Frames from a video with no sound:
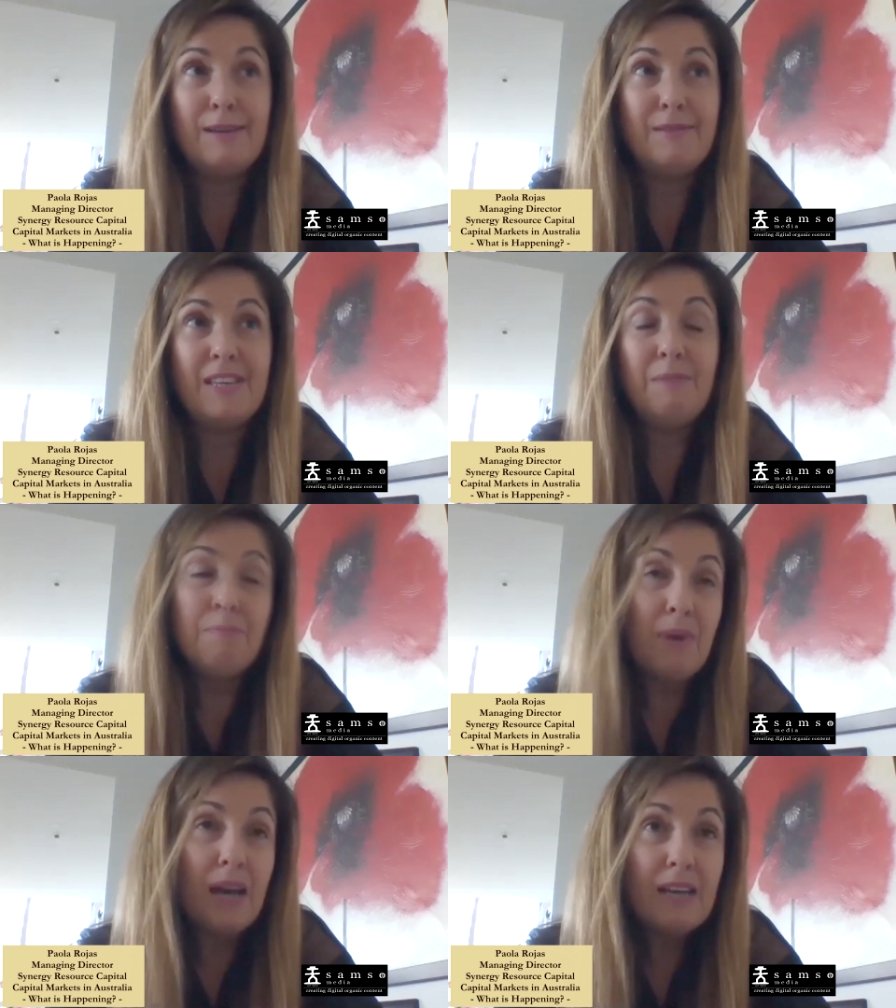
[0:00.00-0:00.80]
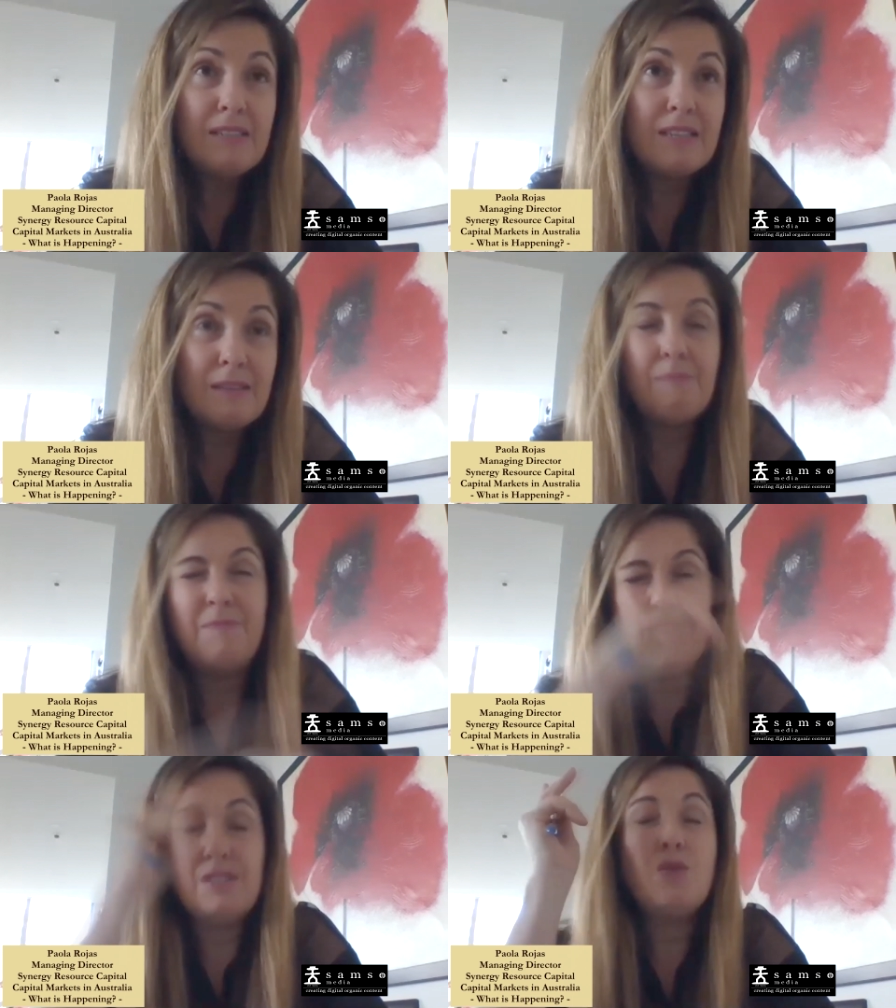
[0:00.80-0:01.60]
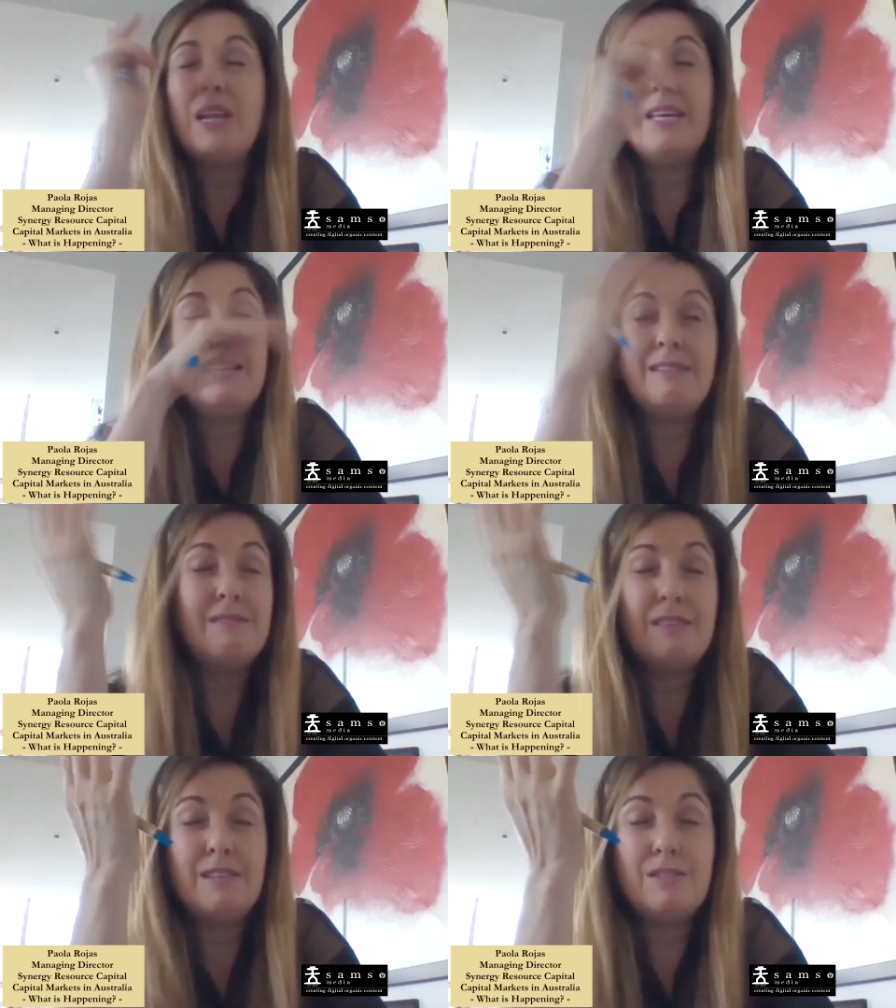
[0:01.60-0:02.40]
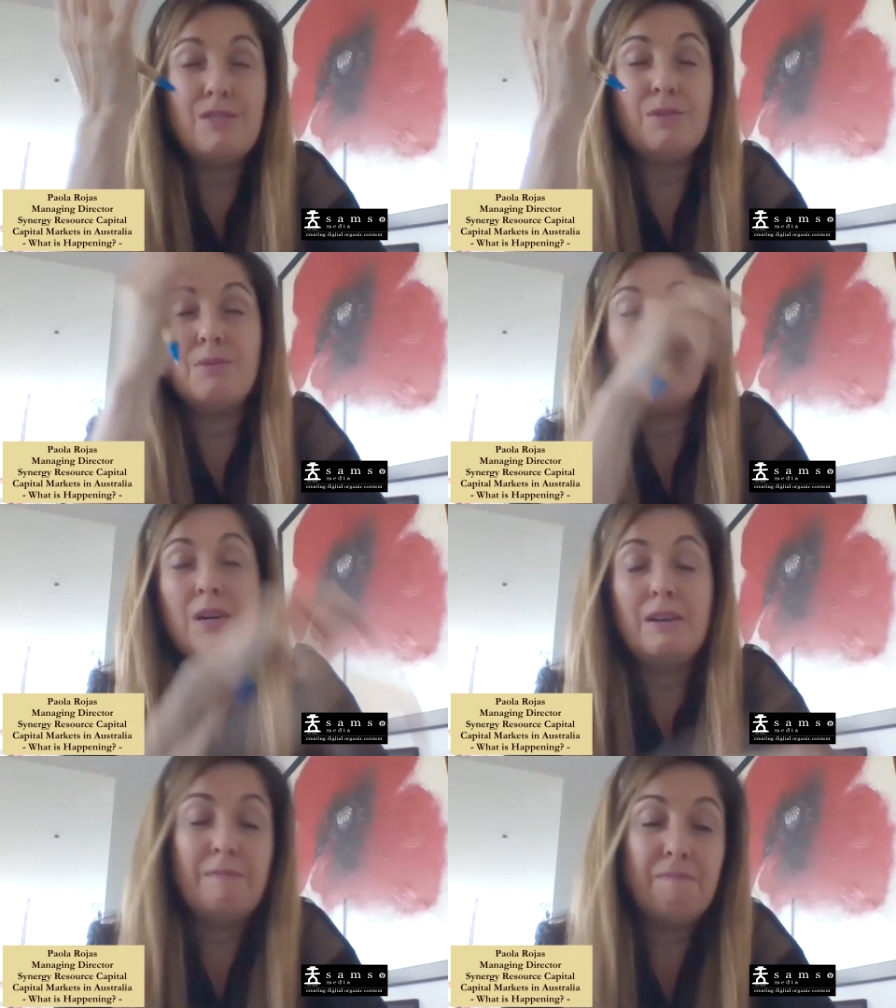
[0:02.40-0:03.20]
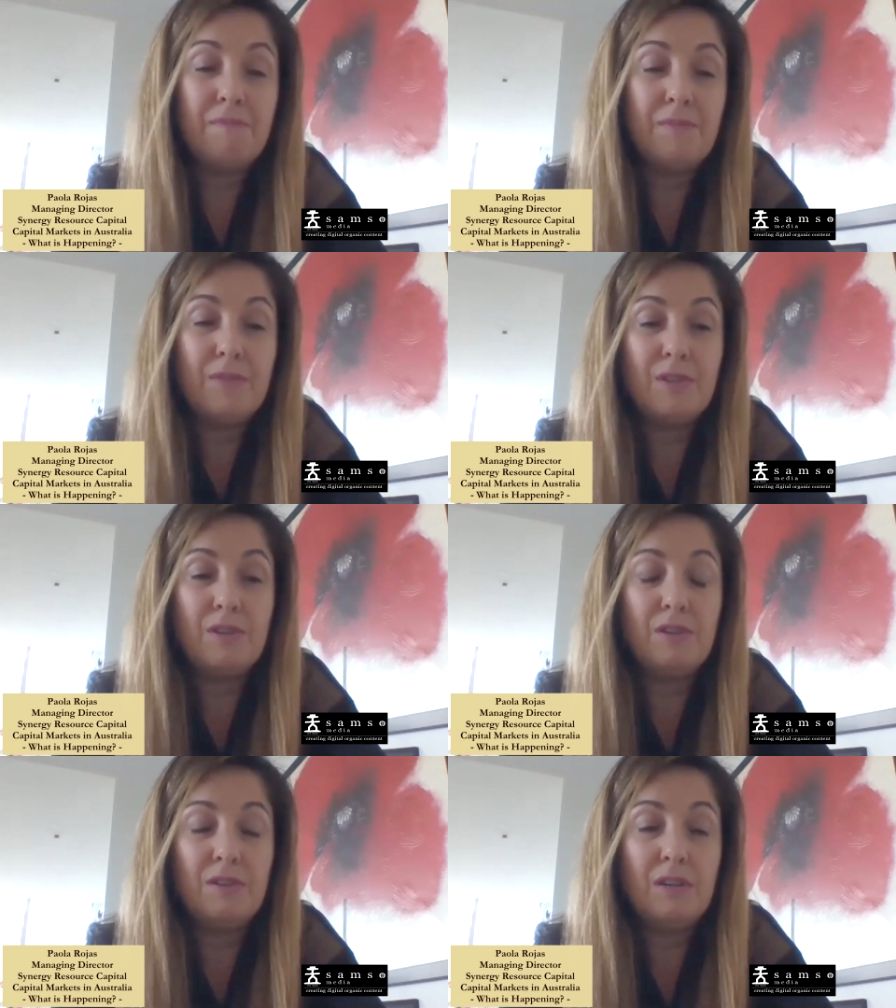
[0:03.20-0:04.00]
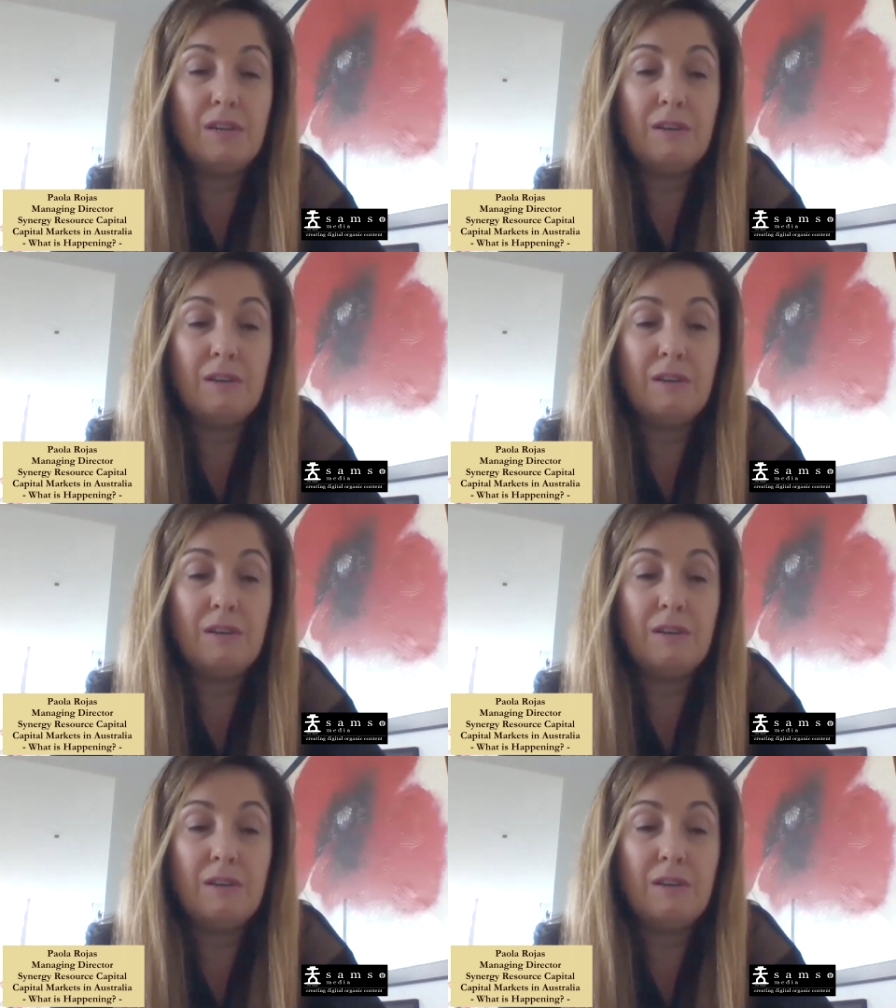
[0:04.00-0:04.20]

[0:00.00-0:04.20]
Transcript: impact virtually into their